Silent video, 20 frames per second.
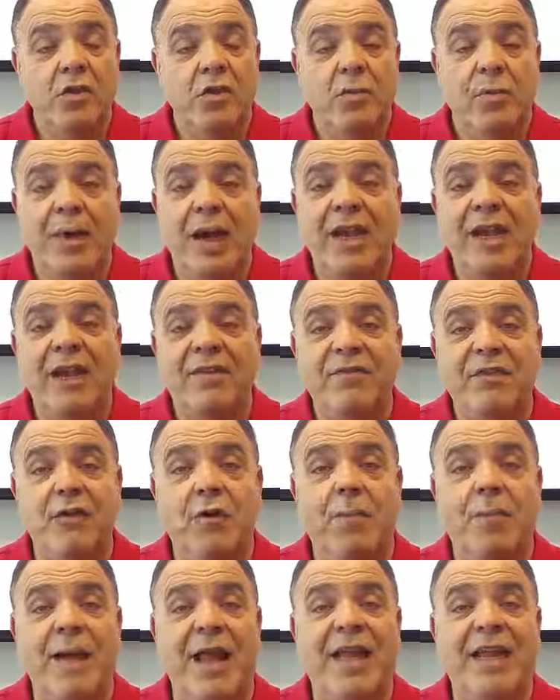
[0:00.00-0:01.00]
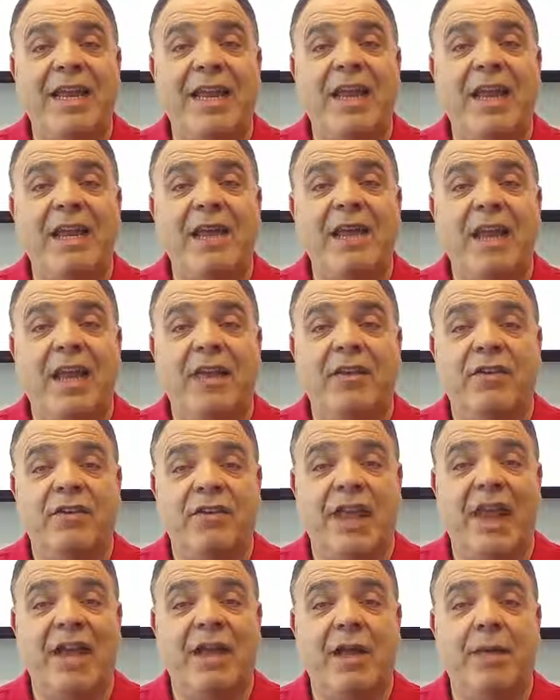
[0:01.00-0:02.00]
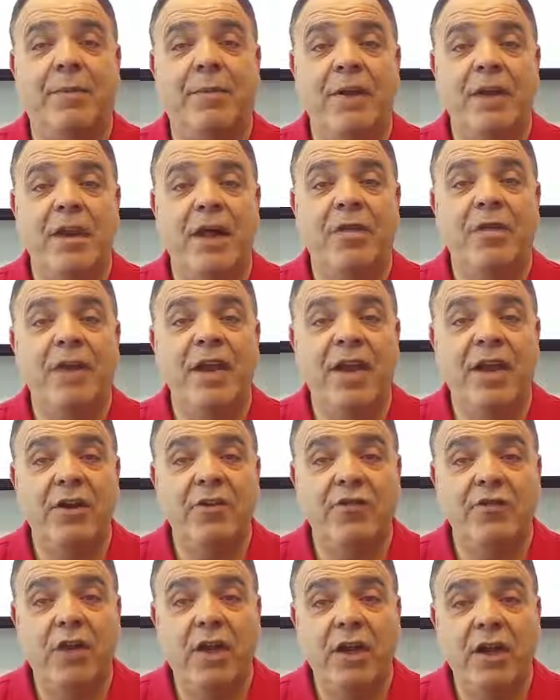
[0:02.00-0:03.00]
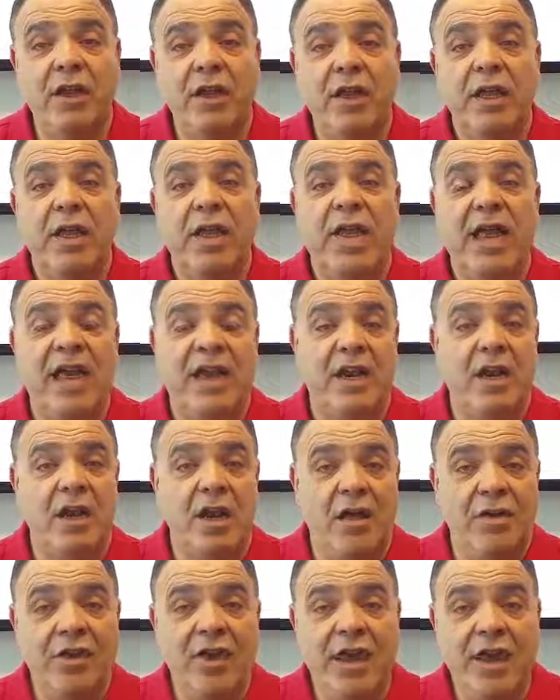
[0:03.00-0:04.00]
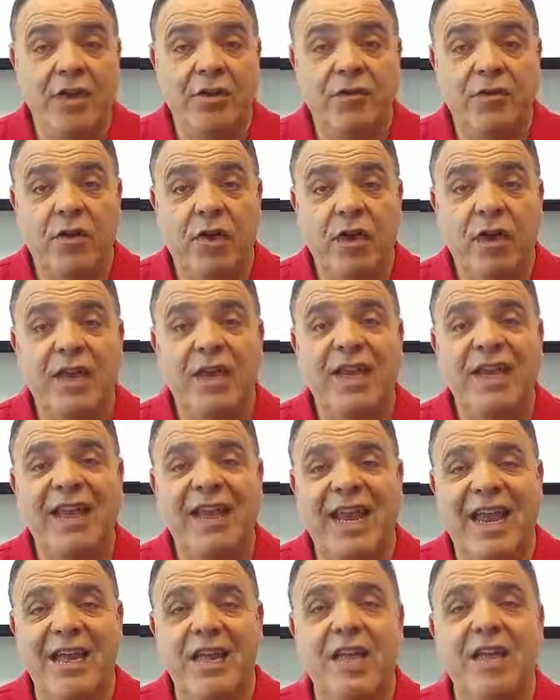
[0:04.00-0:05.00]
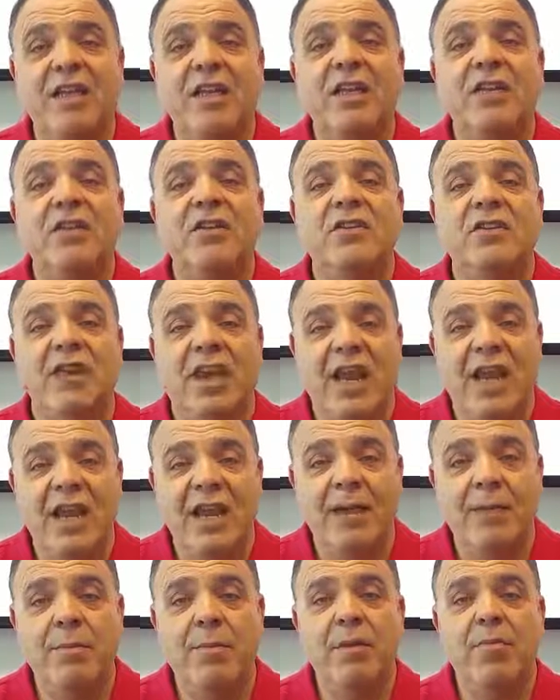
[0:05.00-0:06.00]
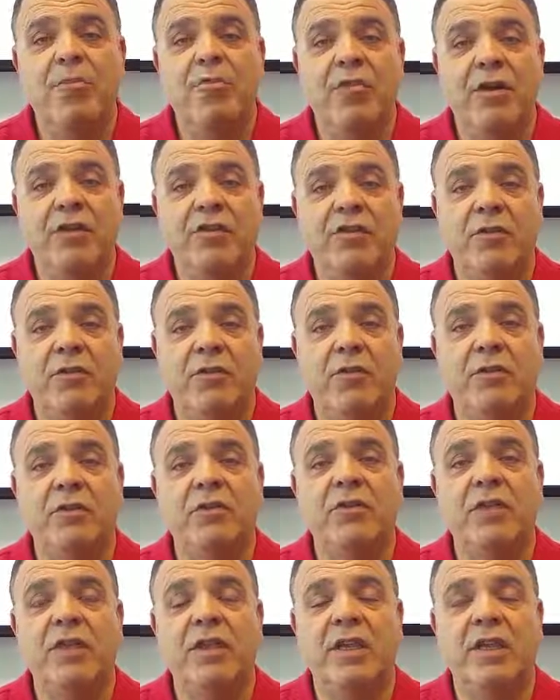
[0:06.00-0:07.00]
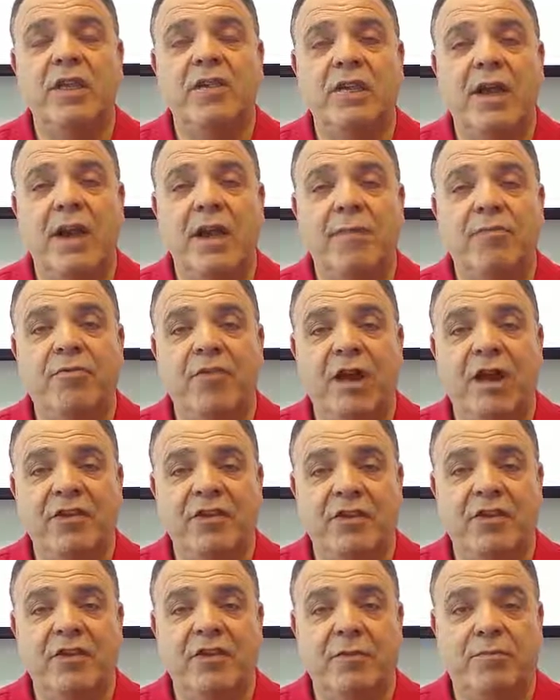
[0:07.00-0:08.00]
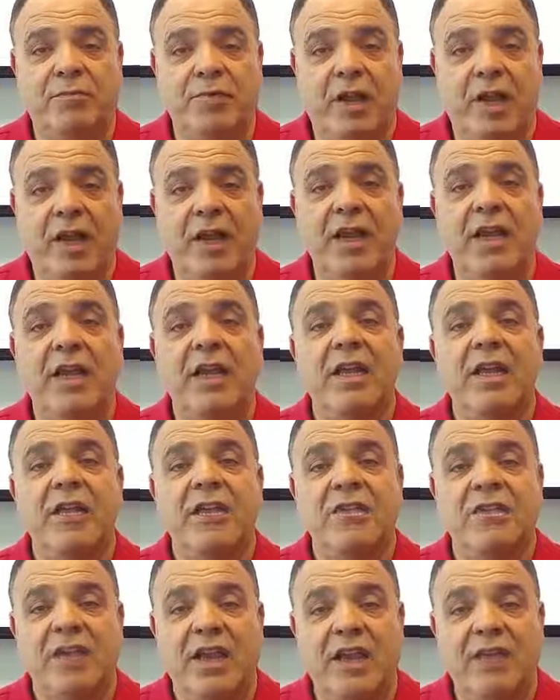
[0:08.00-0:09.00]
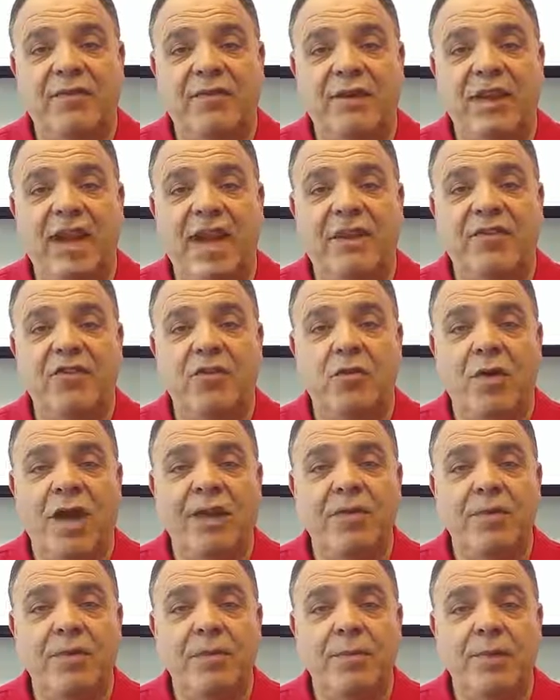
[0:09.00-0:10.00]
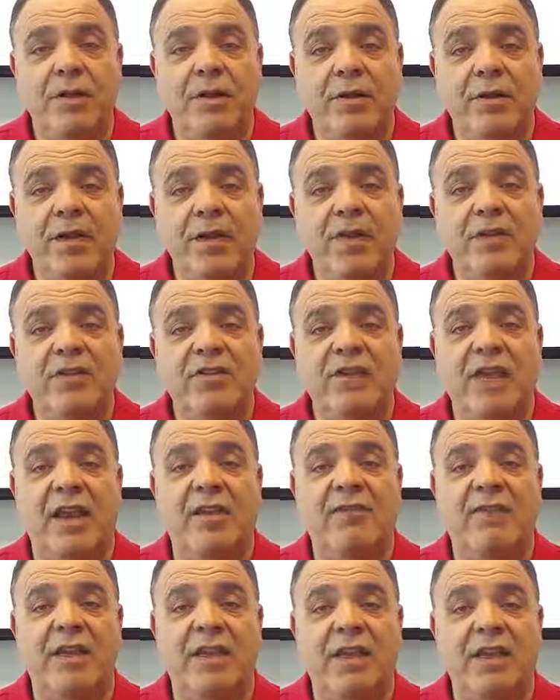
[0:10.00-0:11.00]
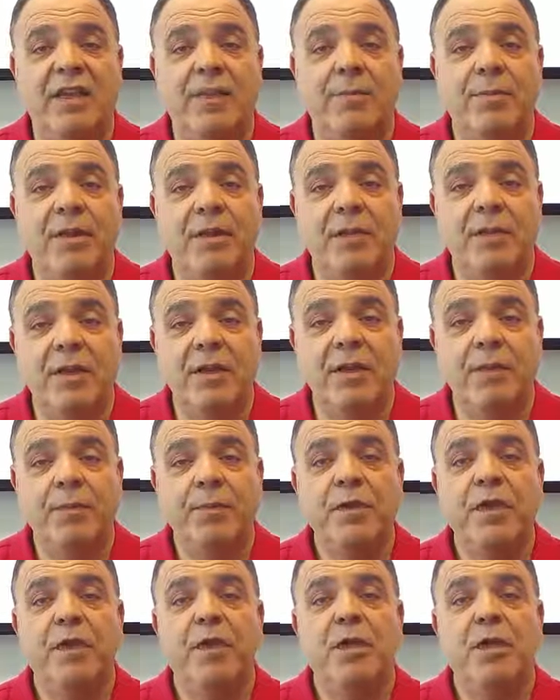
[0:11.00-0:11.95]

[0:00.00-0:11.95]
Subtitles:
you might have to go back in and stack up another hand truck and another hand truck. Again, same principles to the entire process apply. Safety as you enter the building, safety in the building,